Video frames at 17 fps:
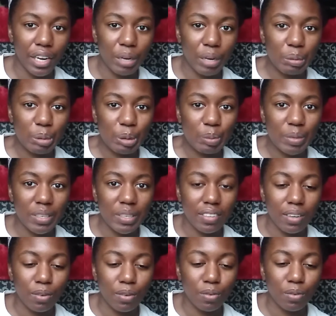about
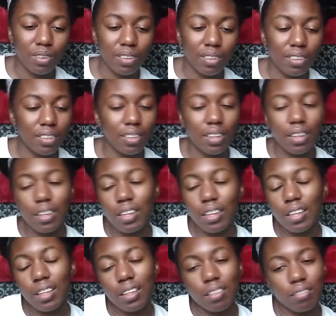myself.
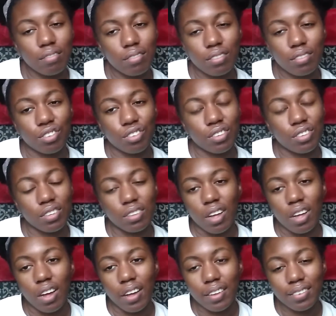Just a
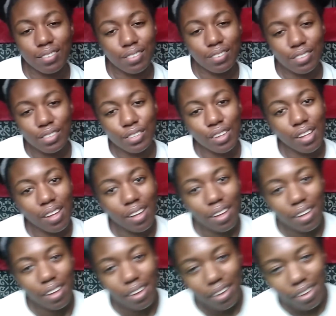lot
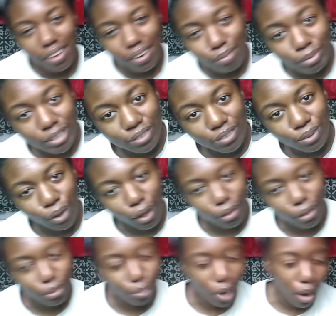of mental
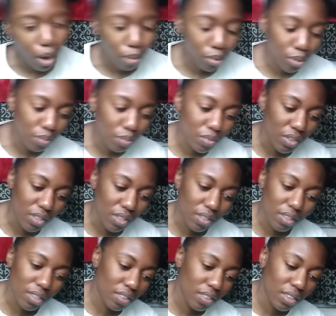health problems and
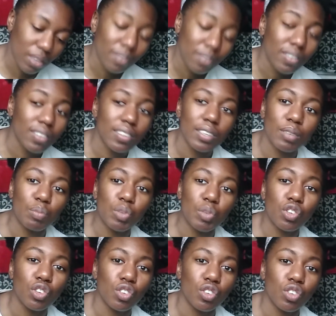self-esteem
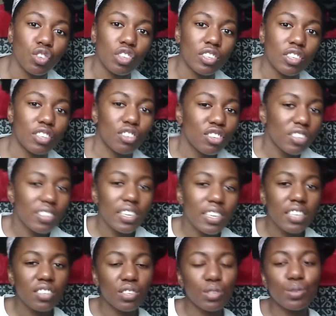issues. It just
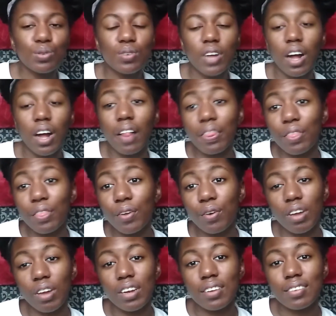led to not the
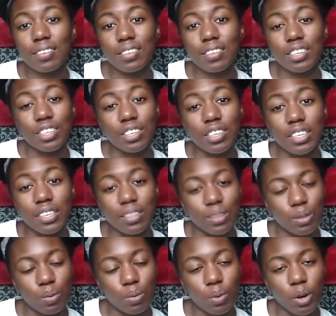greatest year in
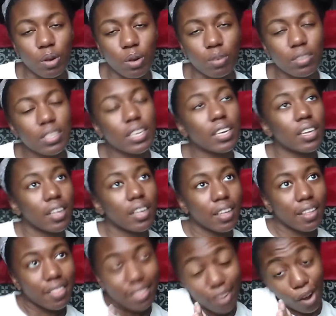the world.
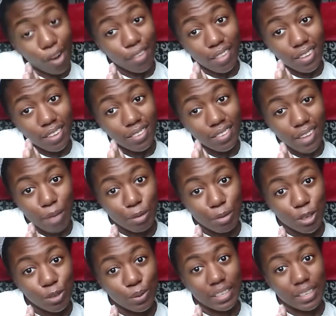There are things that happened in
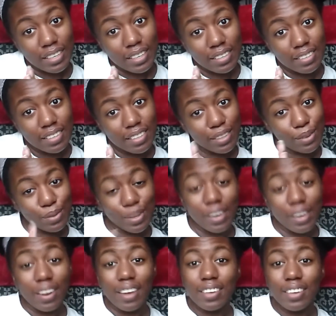2019, though, that
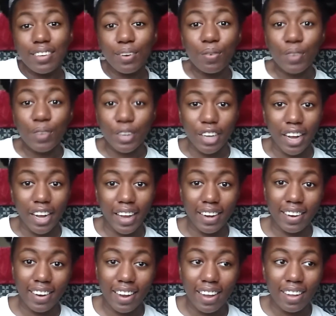I don't regret.
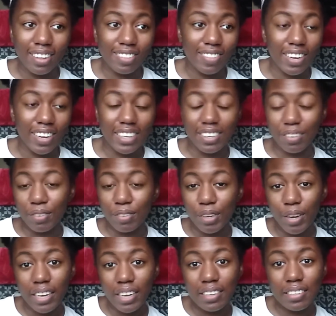I don't
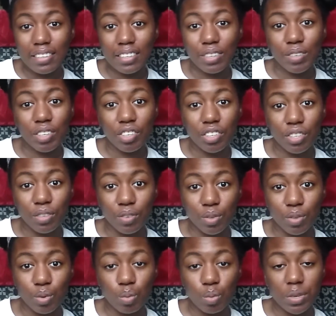regret continuing to
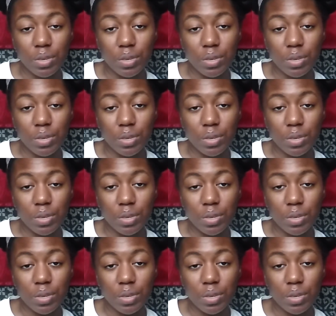YouTube.